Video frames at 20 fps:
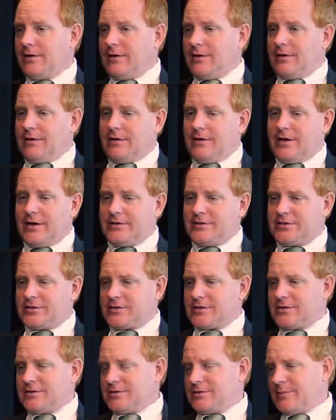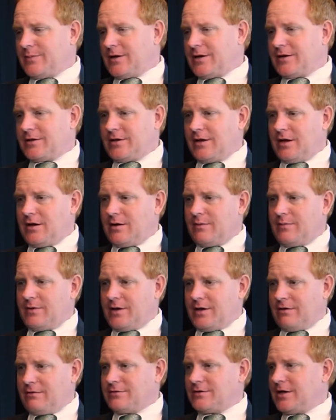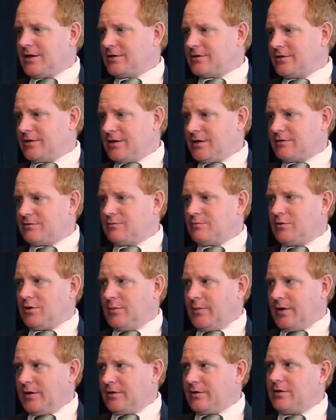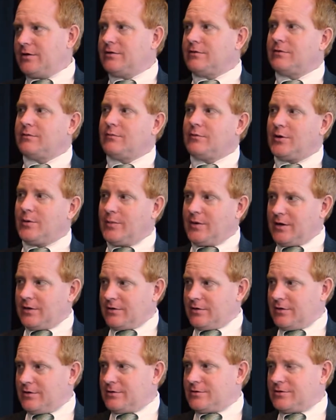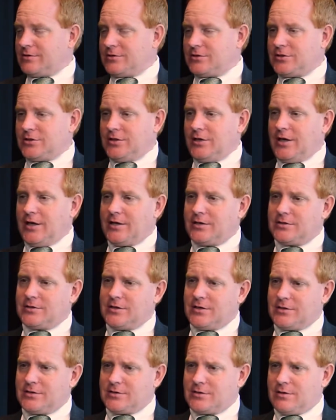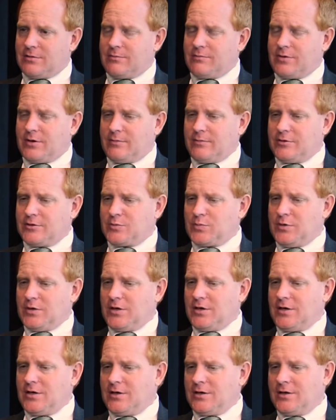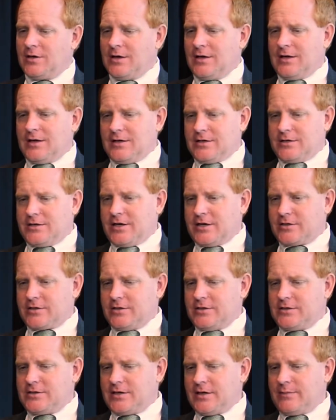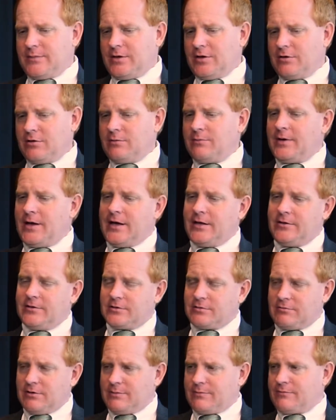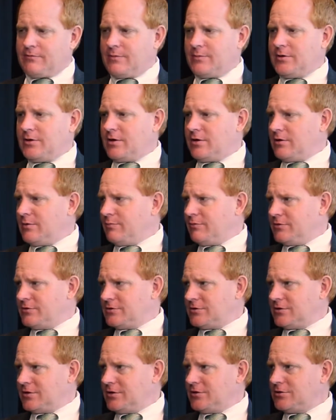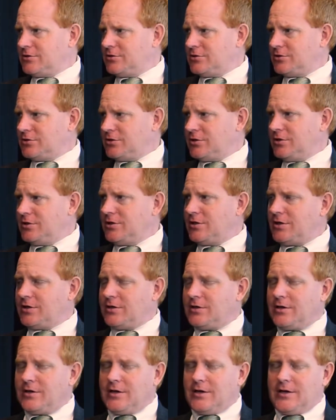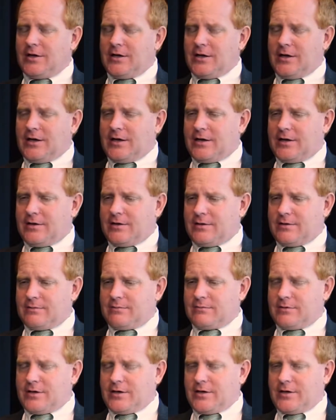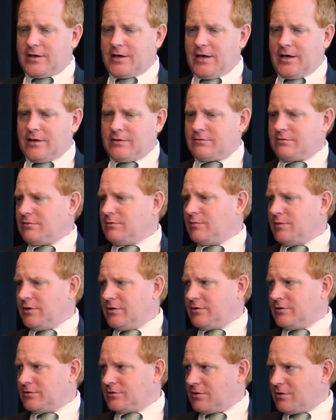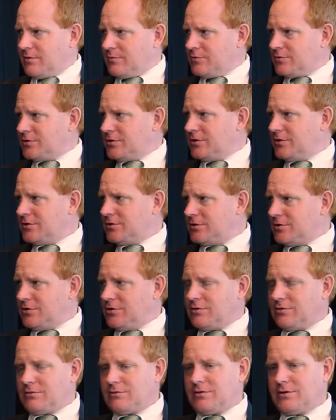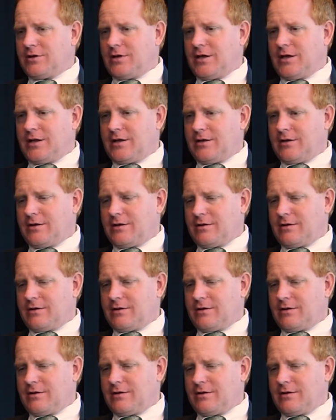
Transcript: not just because I'm out of town, but I was actually like, so what about this and what about this? And she has done some public speaking. She actually sent me her manuscript from another presentation she did at a cancer awareness conversation, you know, and